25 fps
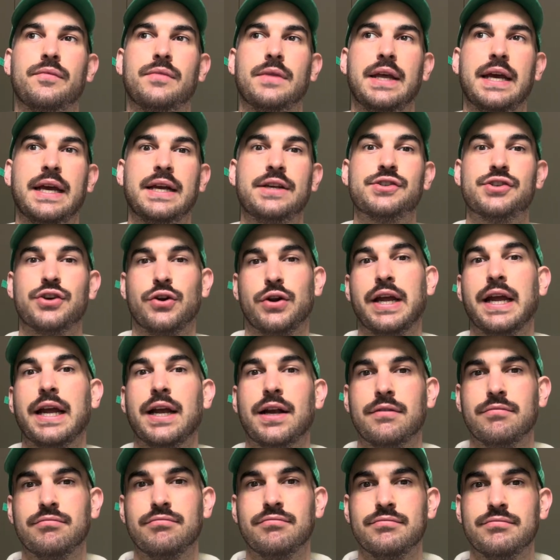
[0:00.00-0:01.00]

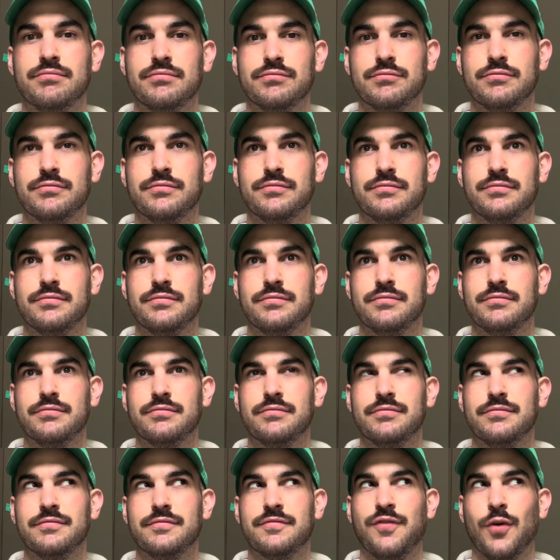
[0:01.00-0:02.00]
exerting
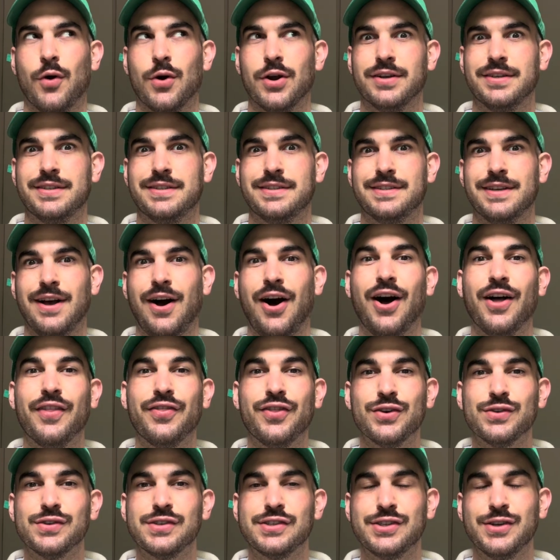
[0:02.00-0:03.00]
force on
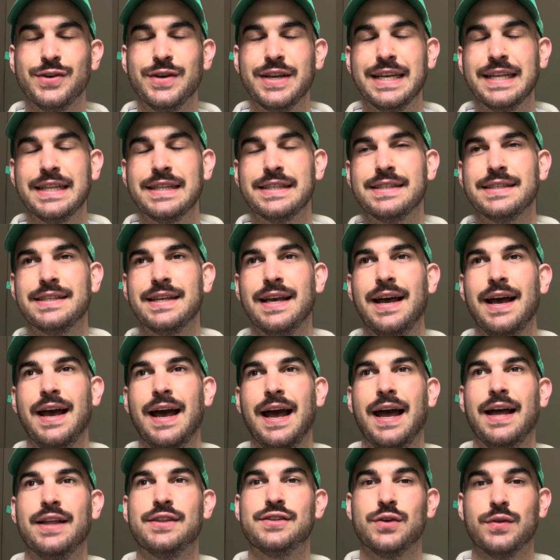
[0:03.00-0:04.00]
those students.
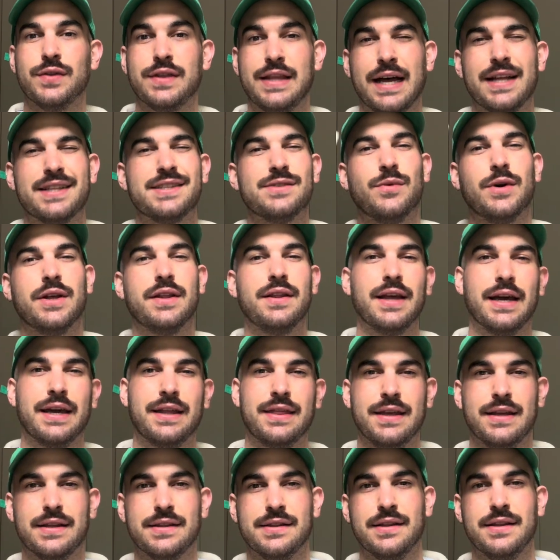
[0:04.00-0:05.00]
And so that's what like
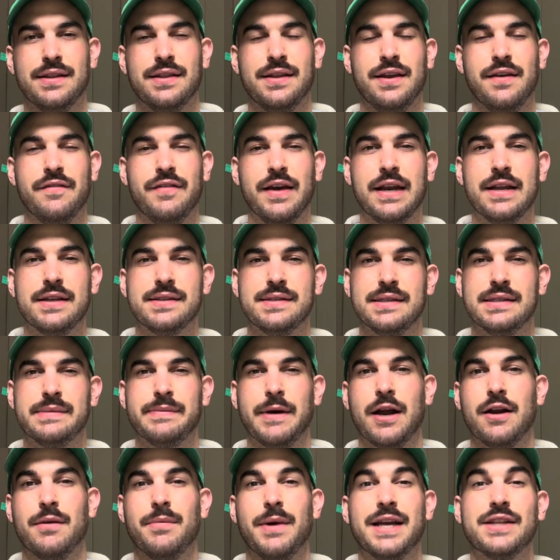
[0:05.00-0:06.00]
the event is
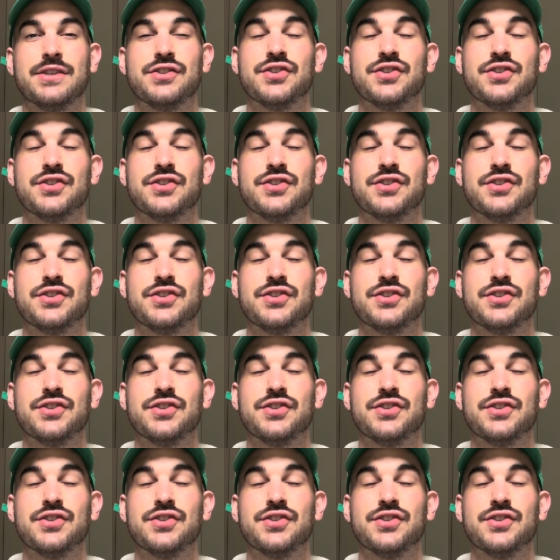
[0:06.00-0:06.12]
inspired by. It's